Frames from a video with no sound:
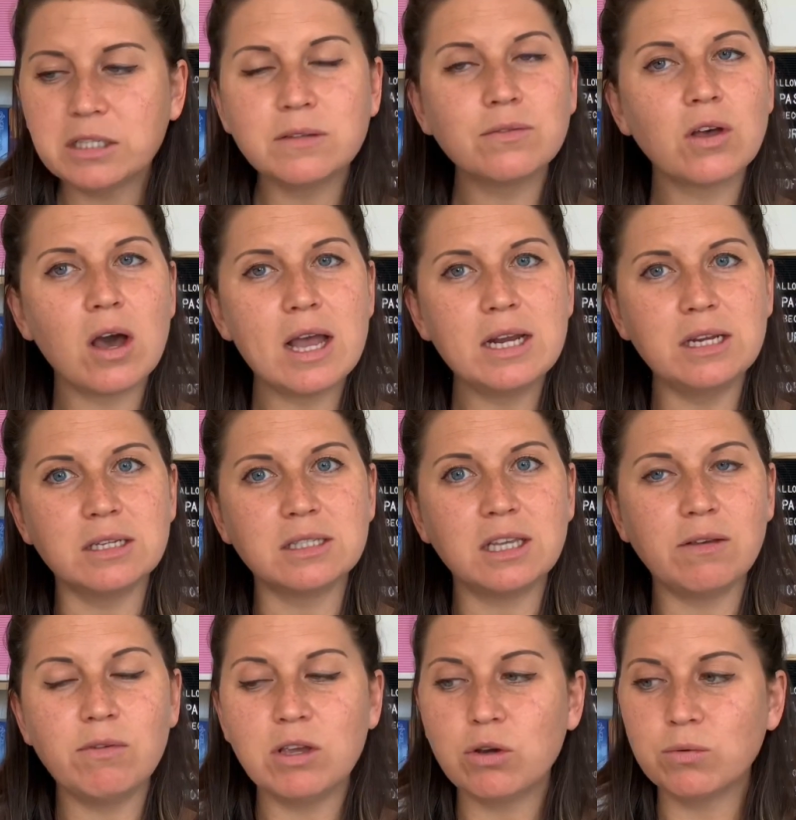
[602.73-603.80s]
of kindness,
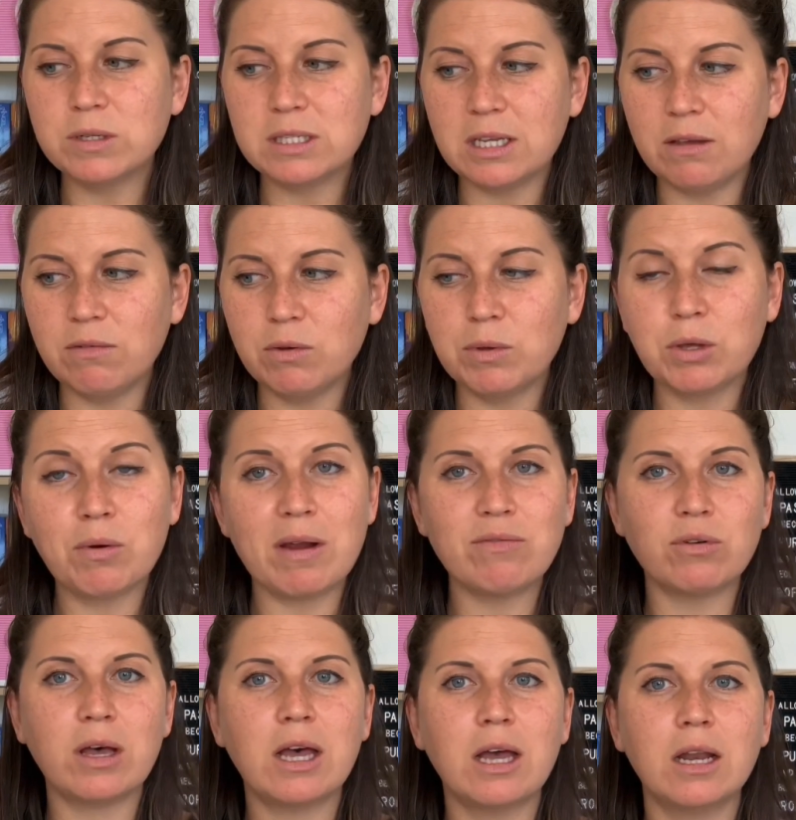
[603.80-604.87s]
giving or receiving with a grateful
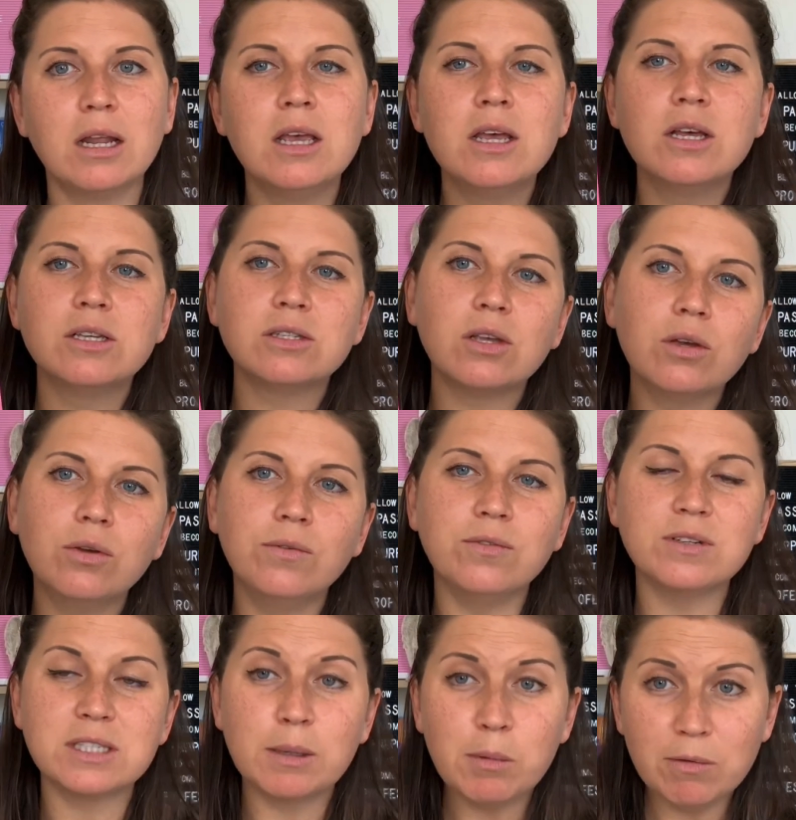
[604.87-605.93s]
heart. So for
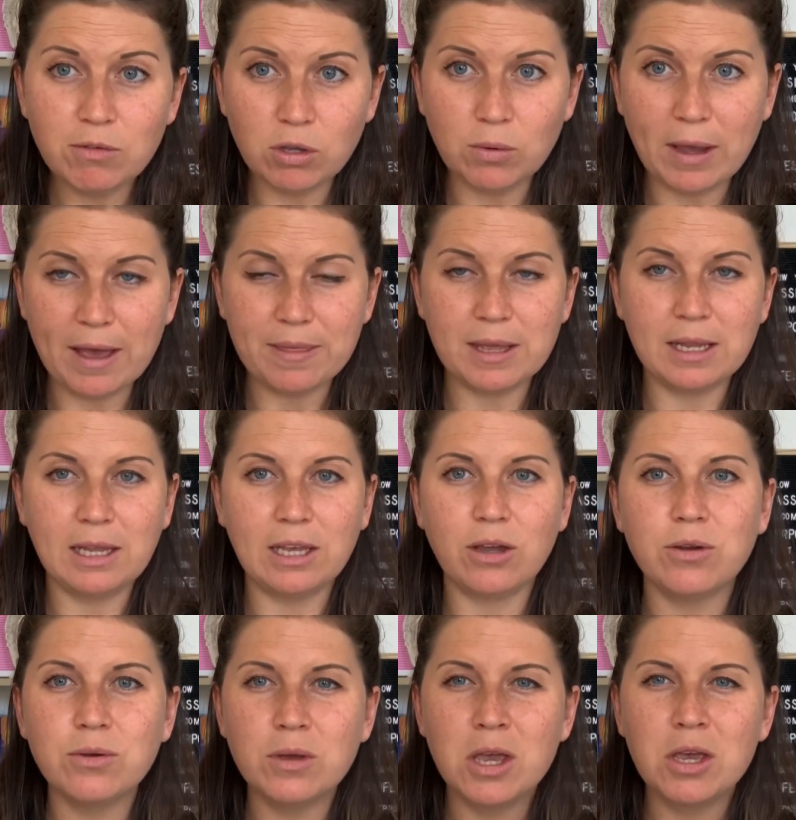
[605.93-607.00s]
some of you out there,
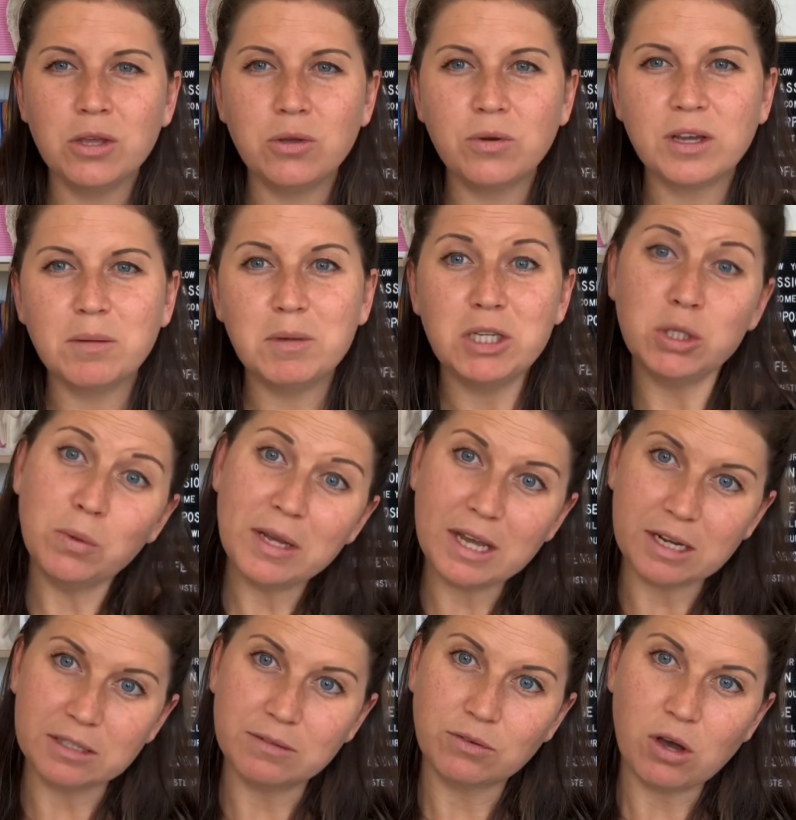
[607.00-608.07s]
Leo, you're going to be doing
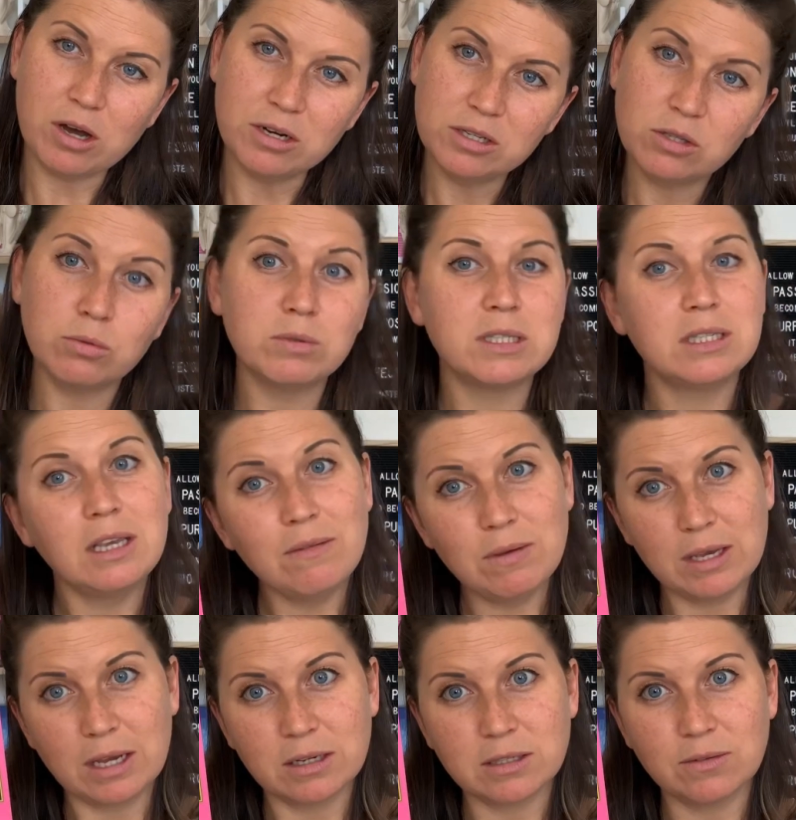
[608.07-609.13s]
acts of kindness or receiving
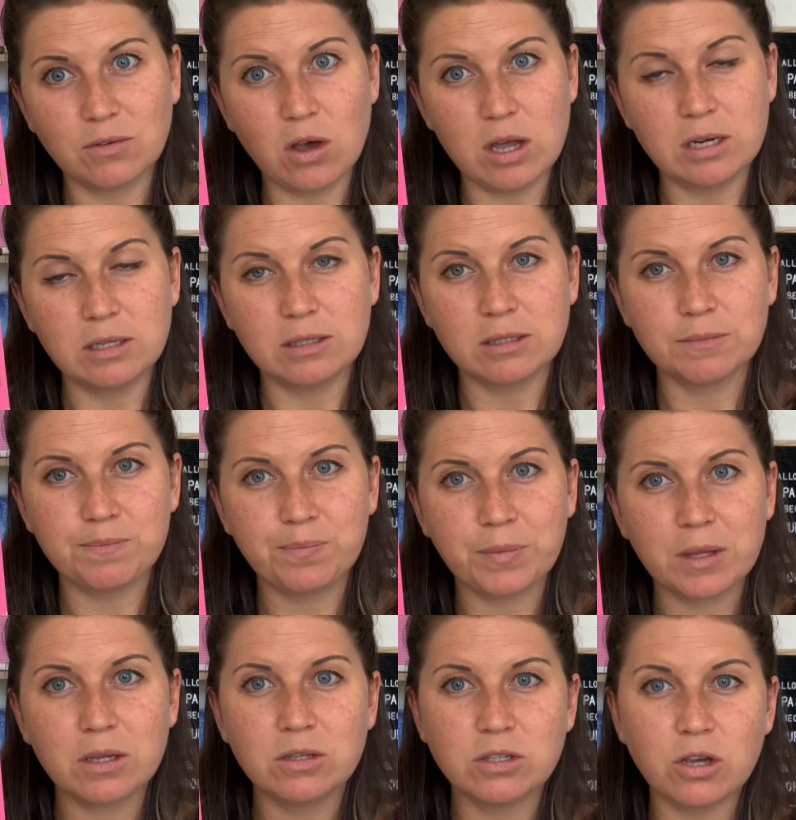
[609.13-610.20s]
acts of kindness.
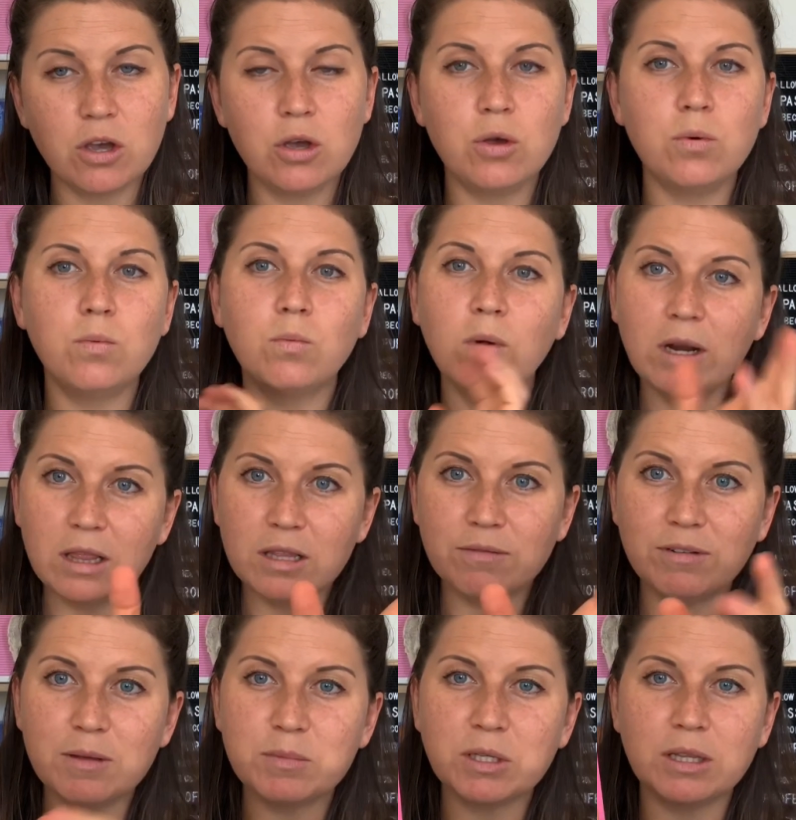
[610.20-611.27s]
So one of the
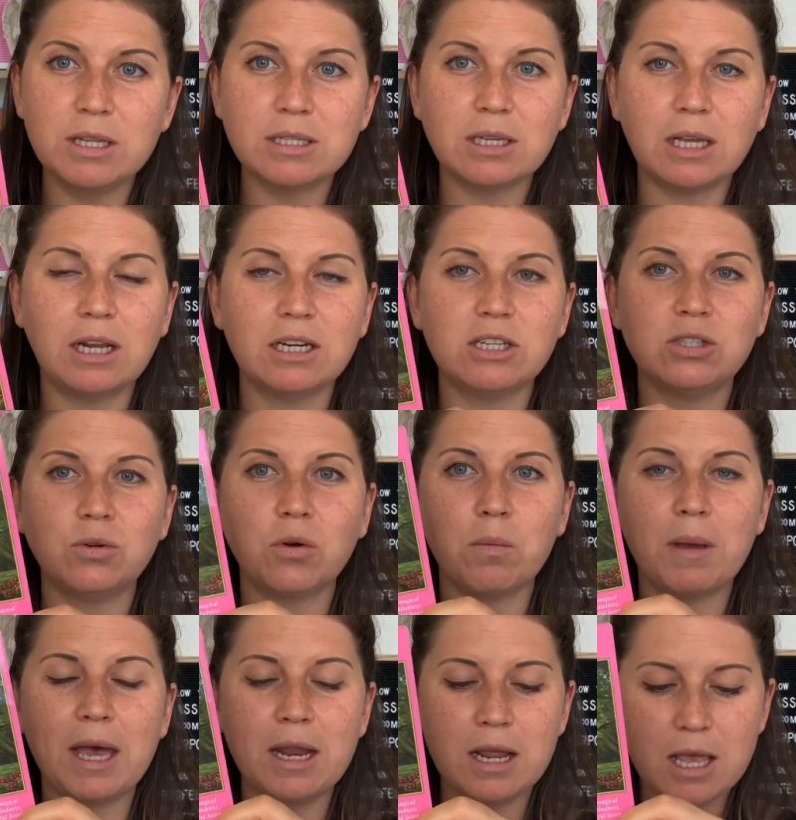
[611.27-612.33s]
flips on this I like to talk
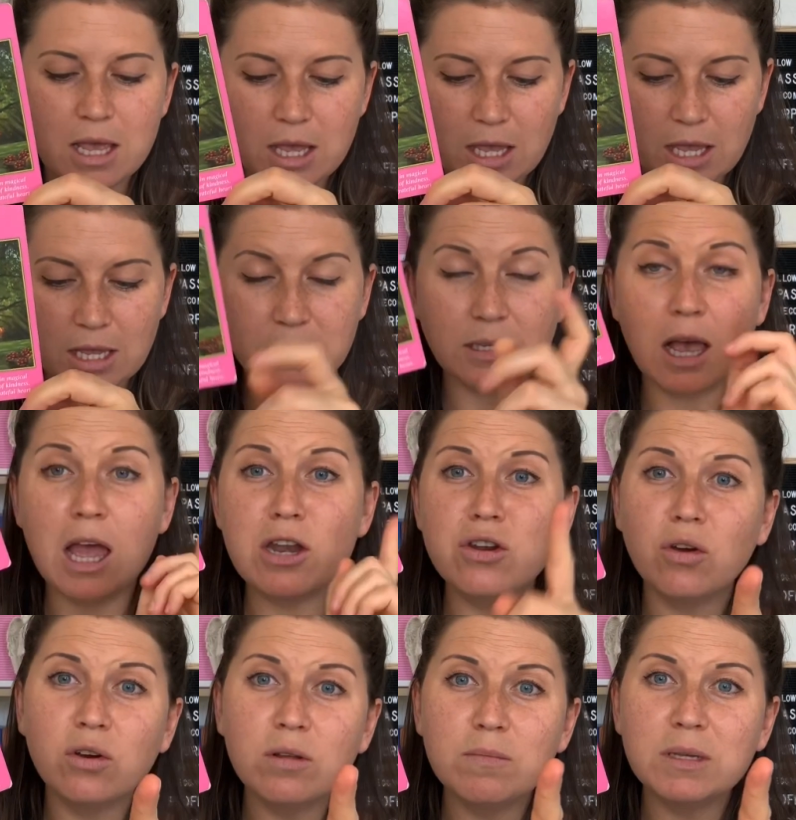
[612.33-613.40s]
about is
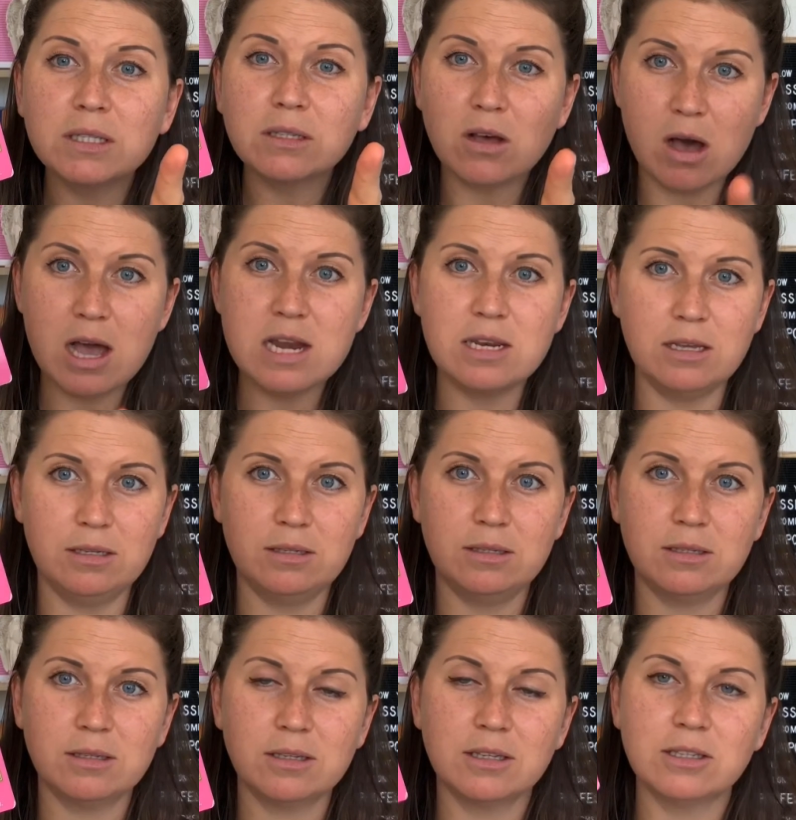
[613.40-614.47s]
anonymous kindness.
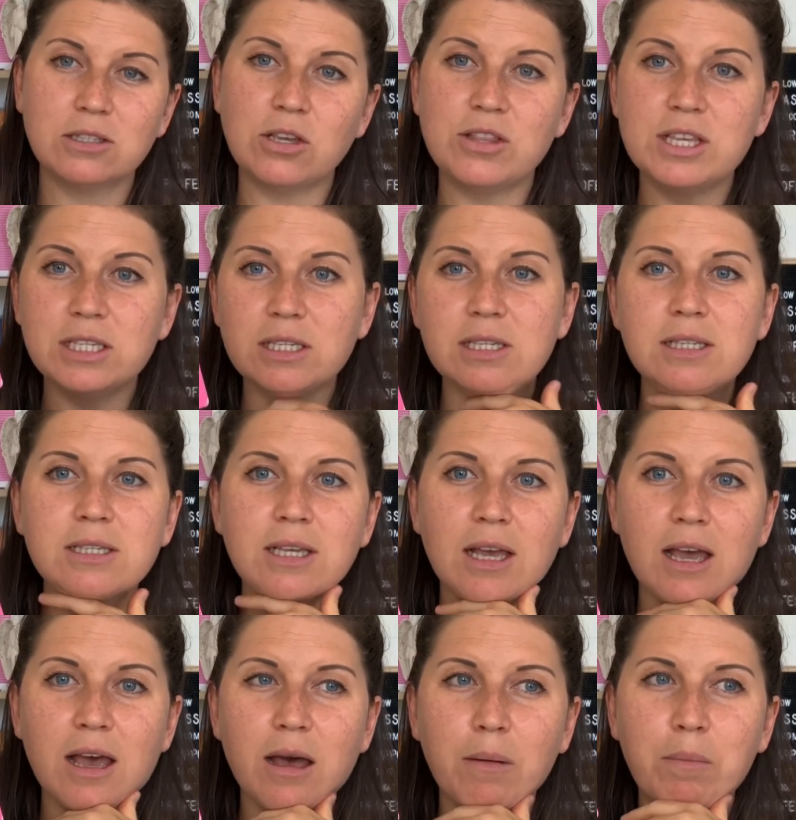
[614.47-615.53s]
So this is,
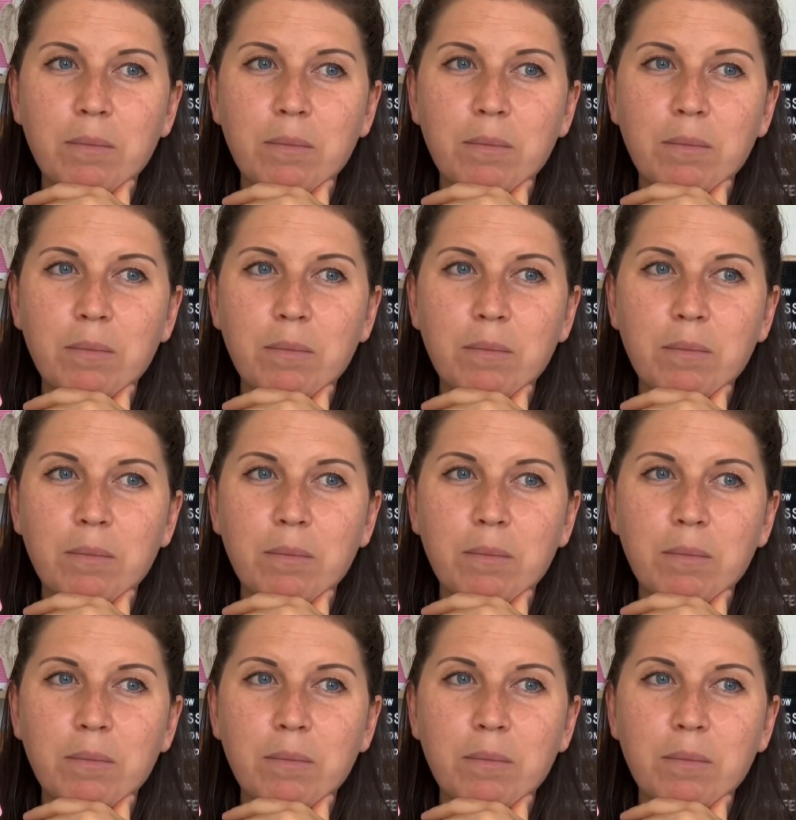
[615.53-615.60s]
I